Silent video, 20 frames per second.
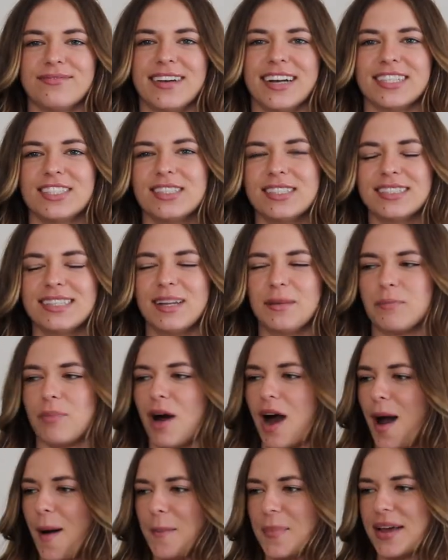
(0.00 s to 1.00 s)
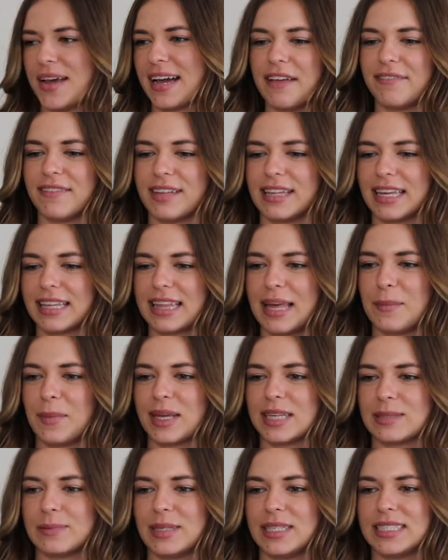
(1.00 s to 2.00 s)
I just said popping. I feel like that
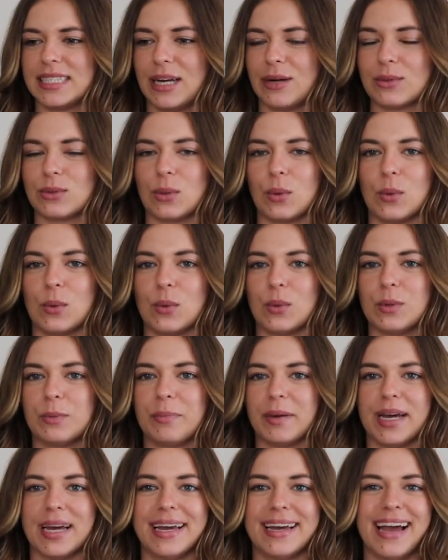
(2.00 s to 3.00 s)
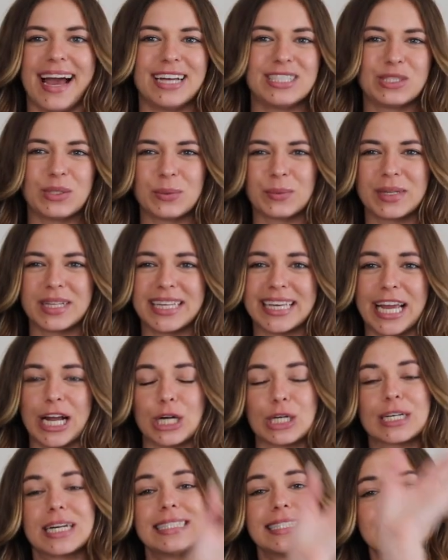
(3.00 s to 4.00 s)
makes me sound old, but I don't really
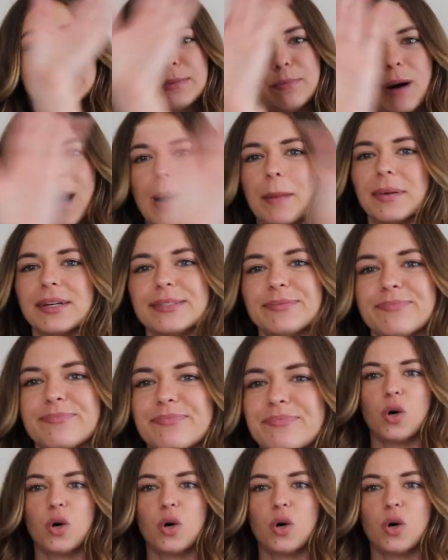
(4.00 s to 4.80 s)
care because it's popping.